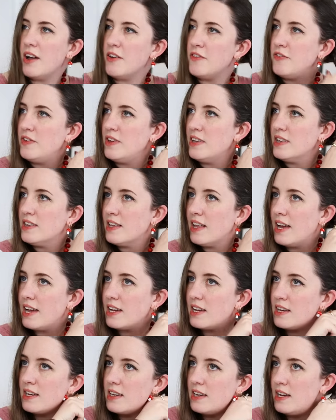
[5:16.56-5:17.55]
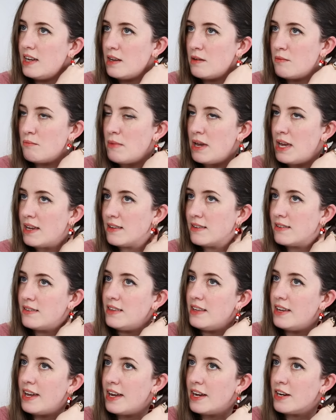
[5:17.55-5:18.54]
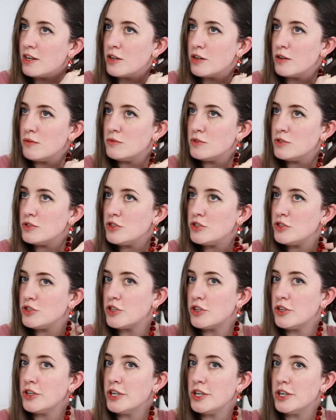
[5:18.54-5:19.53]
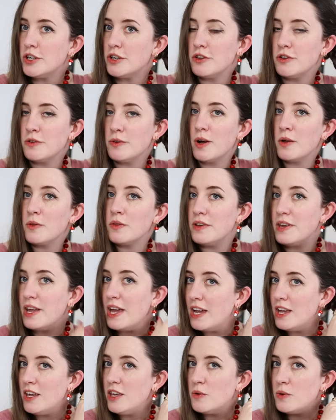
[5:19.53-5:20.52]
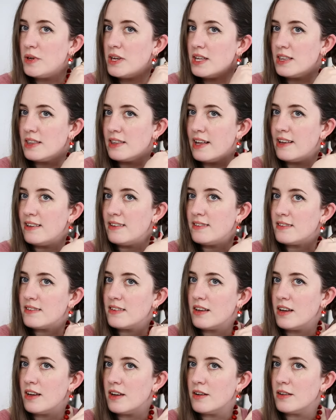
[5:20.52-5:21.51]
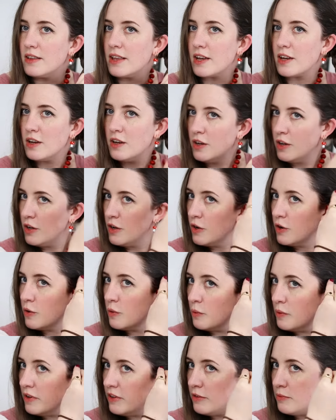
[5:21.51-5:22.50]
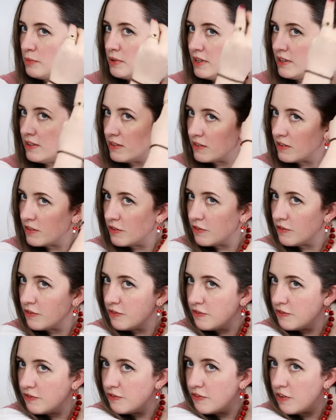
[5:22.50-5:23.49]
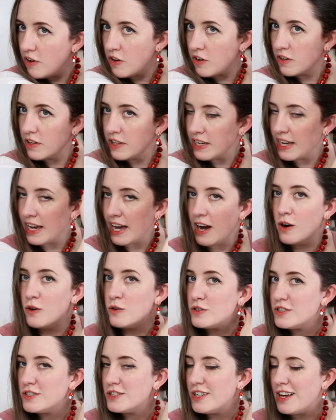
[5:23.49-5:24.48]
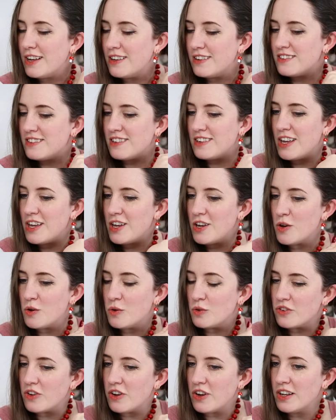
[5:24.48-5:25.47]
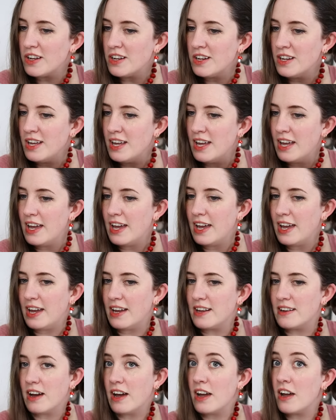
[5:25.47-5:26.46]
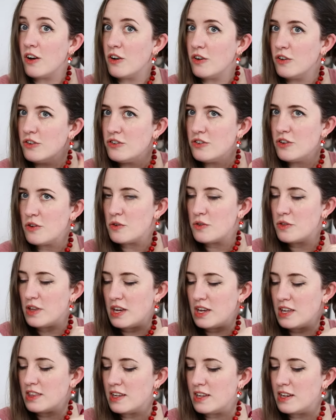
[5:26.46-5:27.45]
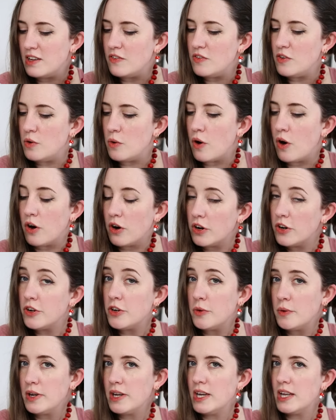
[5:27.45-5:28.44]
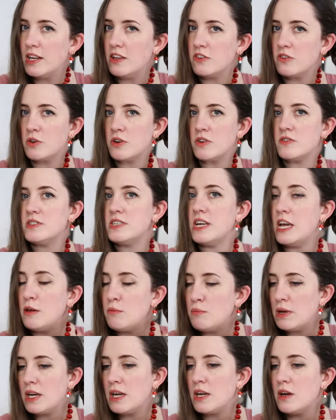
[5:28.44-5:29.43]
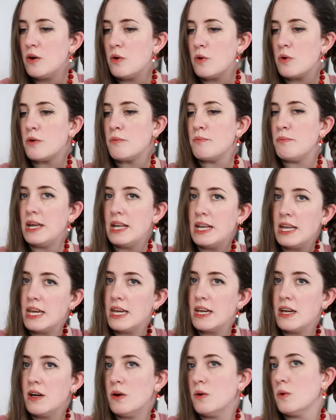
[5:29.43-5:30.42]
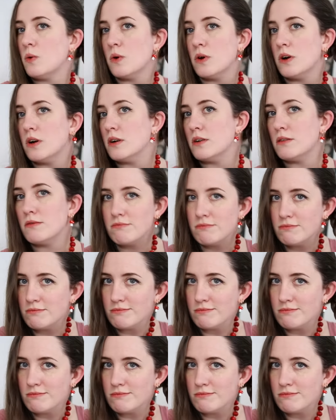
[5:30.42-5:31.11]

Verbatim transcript: I feel like it makes the hair sturdier throughout the day. You get less uh, like wispies falling out as the day goes on. And I also think that if you are doing any sort of taping or pinning or